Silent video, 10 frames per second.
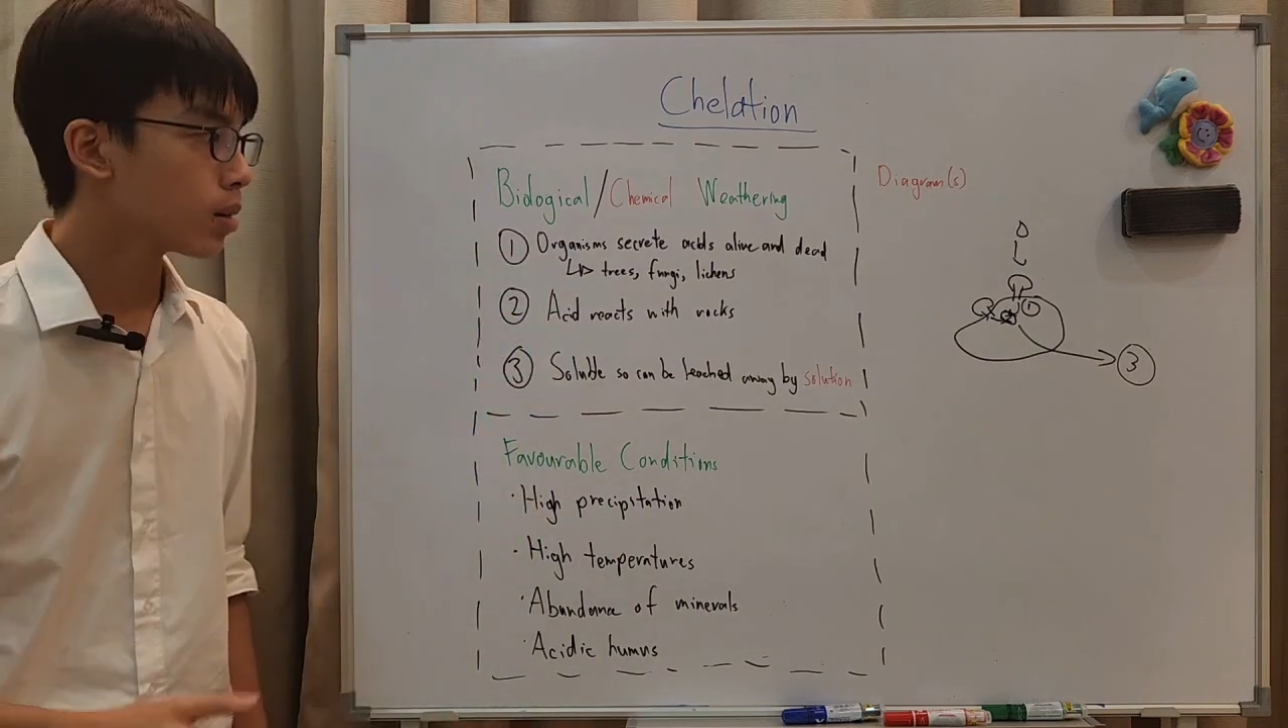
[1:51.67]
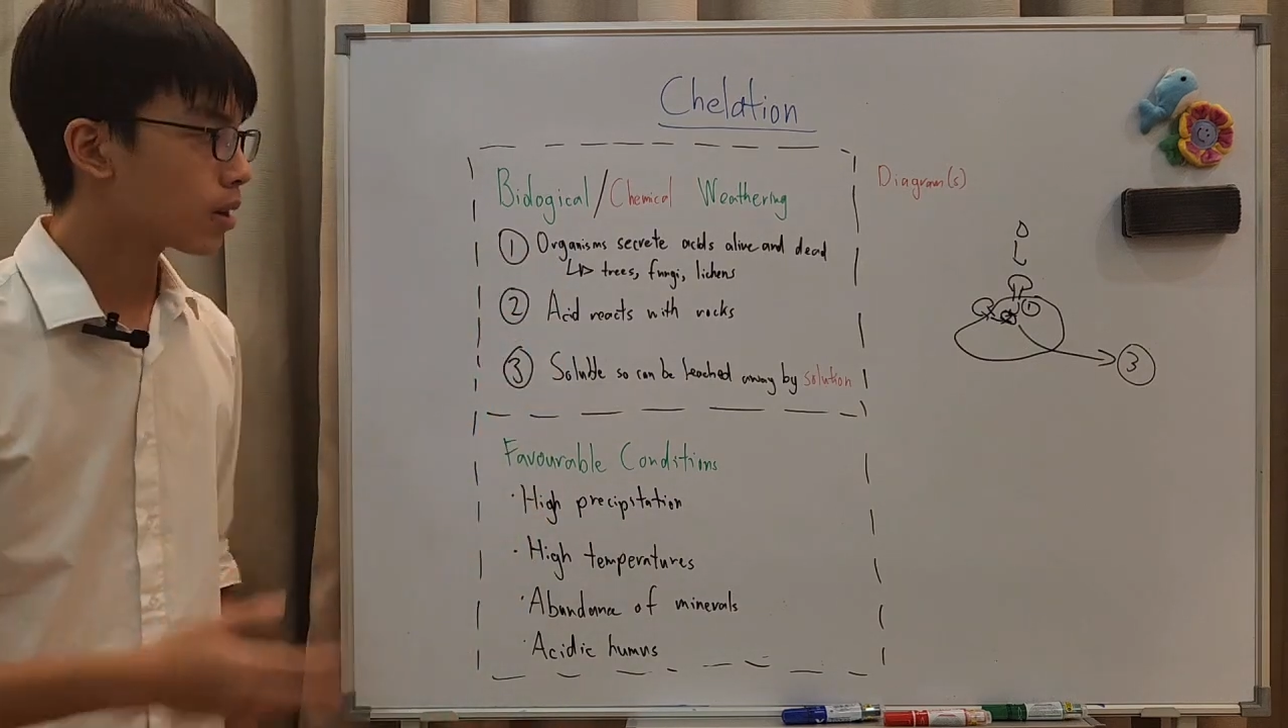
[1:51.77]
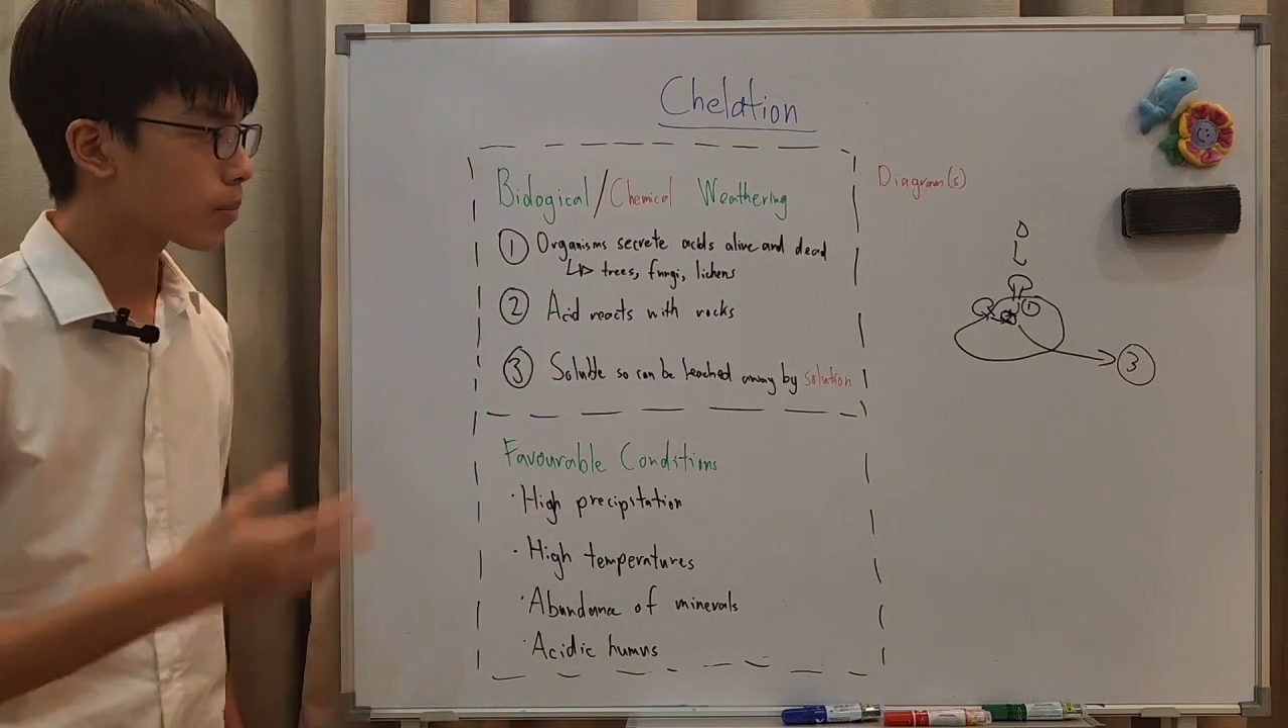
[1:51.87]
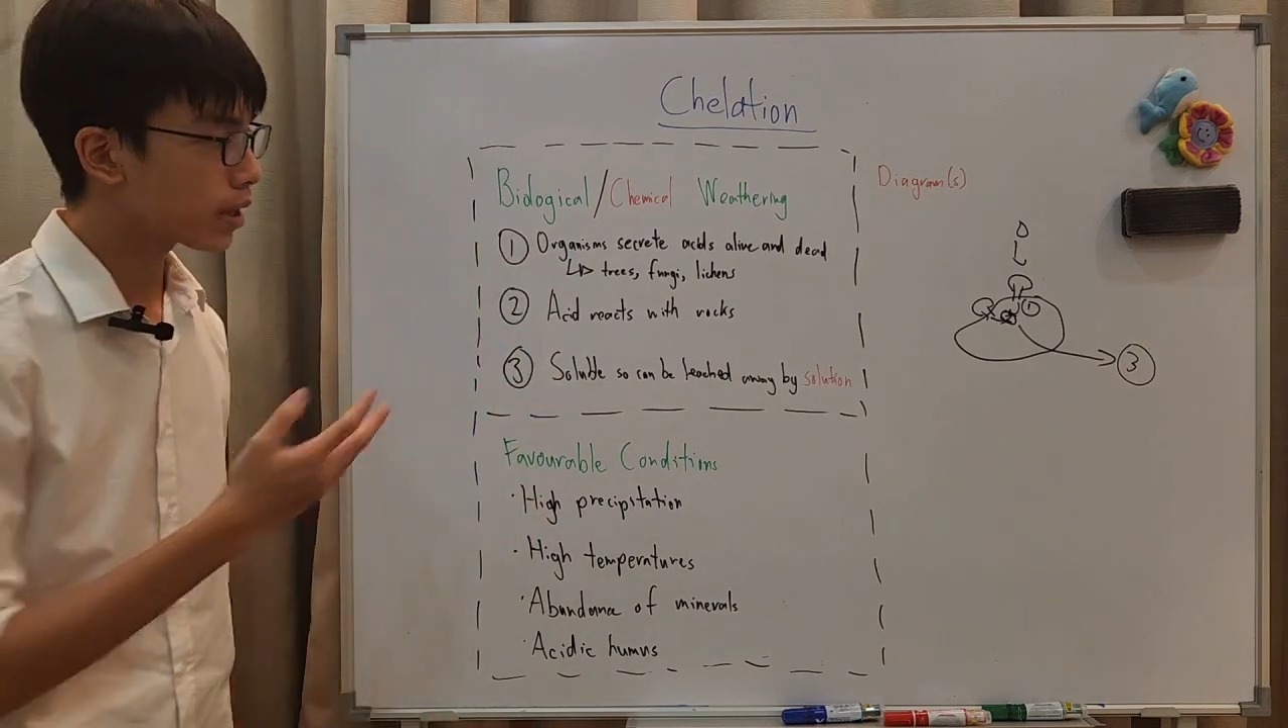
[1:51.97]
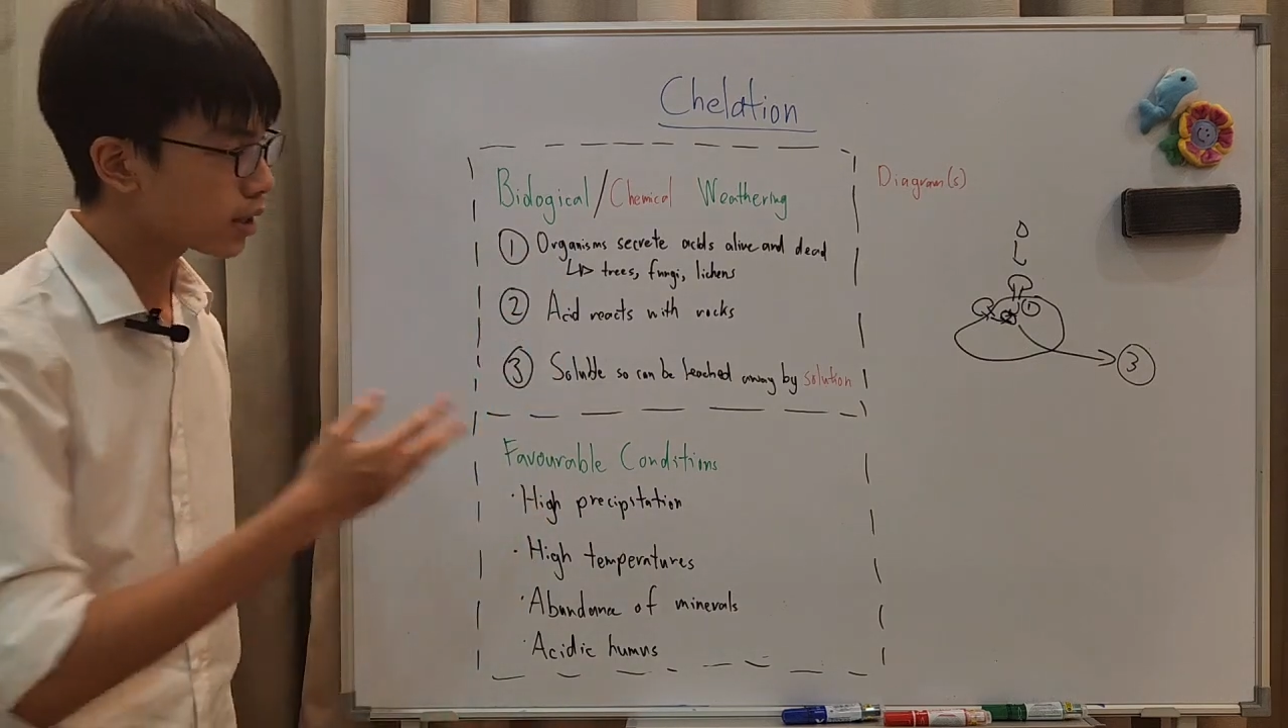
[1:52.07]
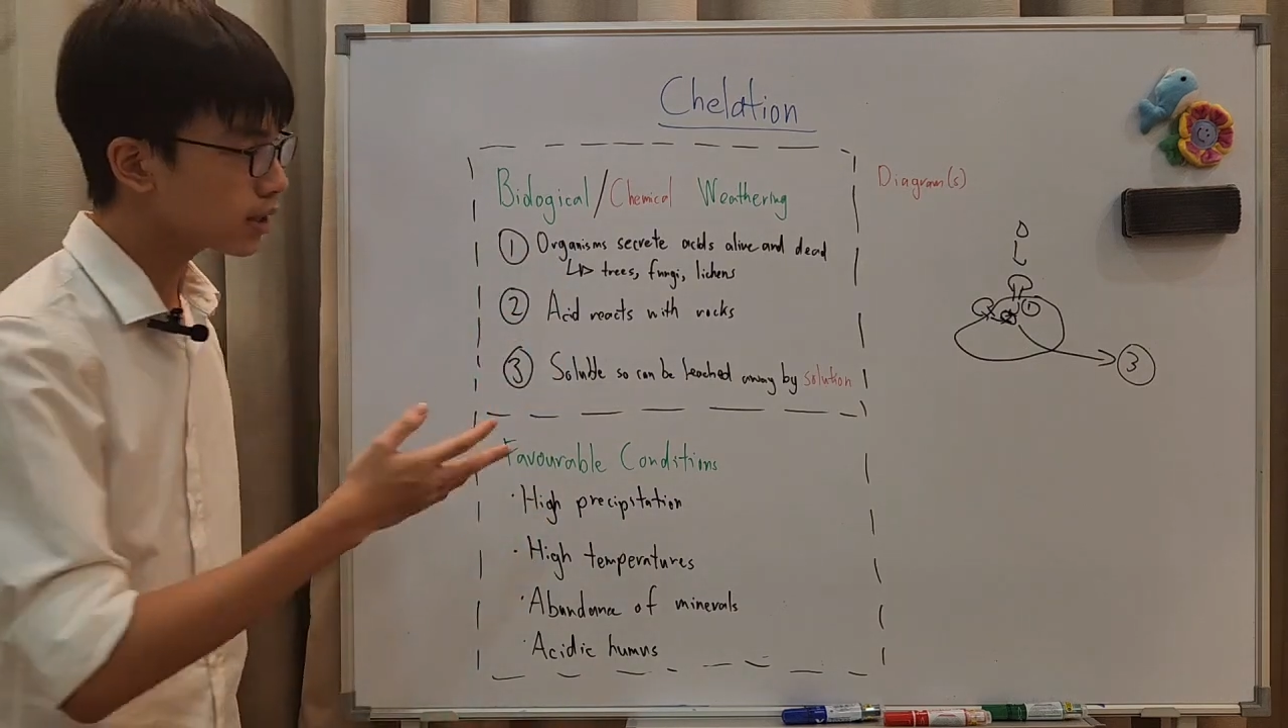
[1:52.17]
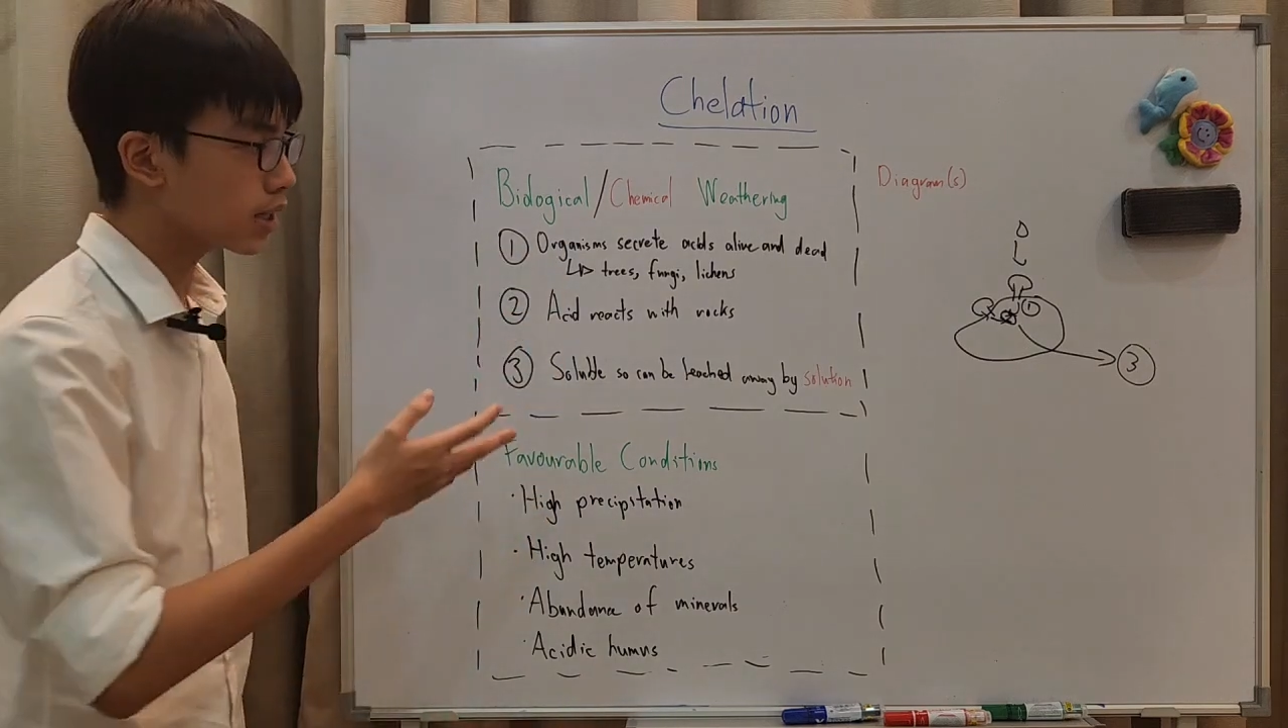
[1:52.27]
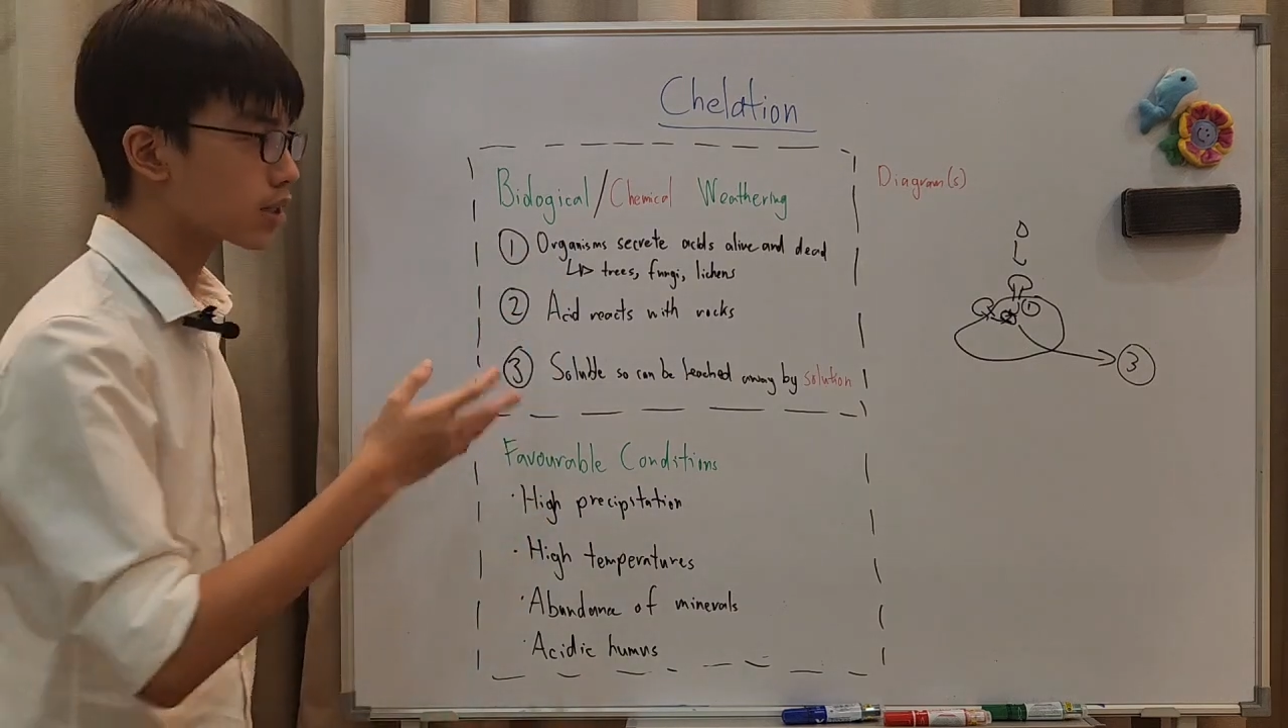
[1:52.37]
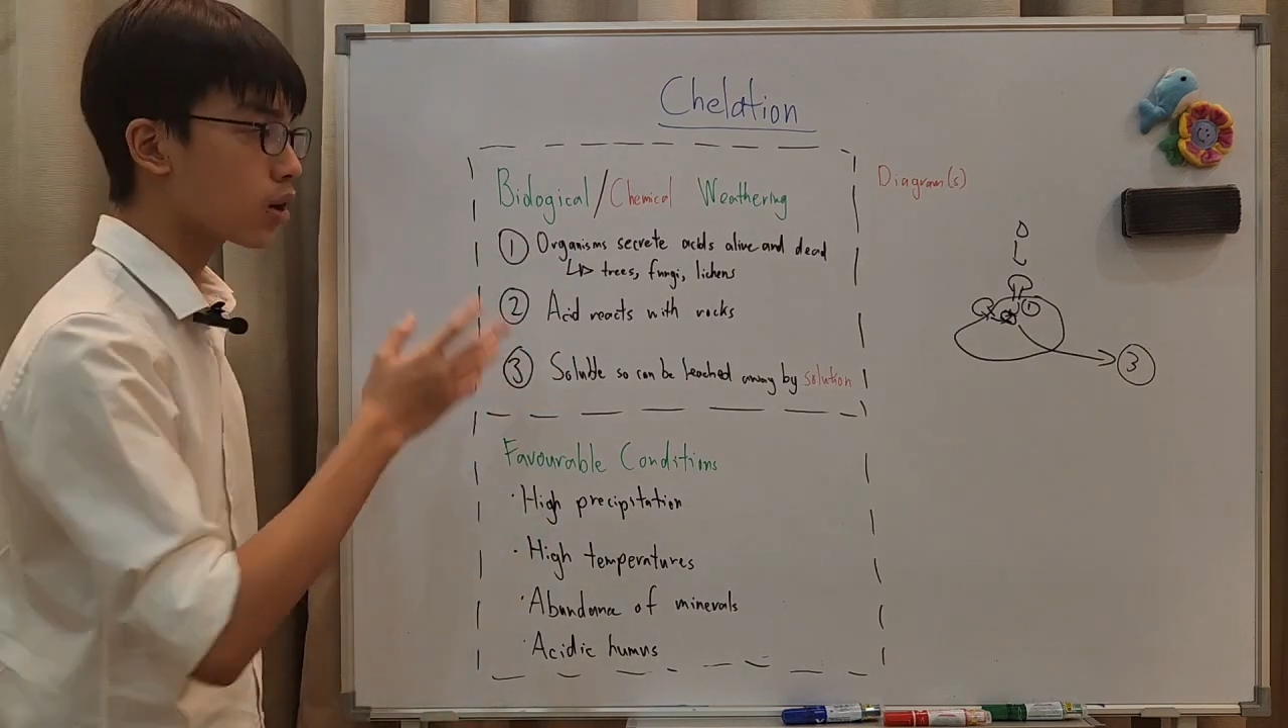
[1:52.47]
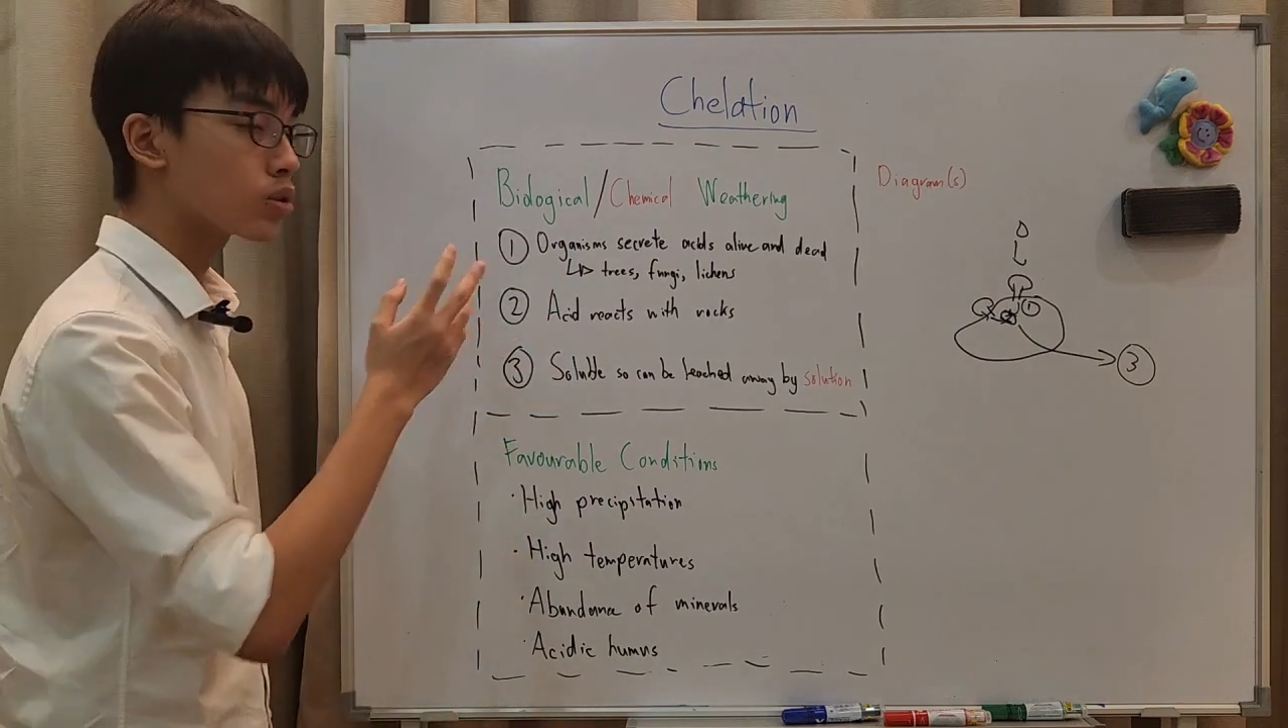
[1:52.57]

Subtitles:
but because it is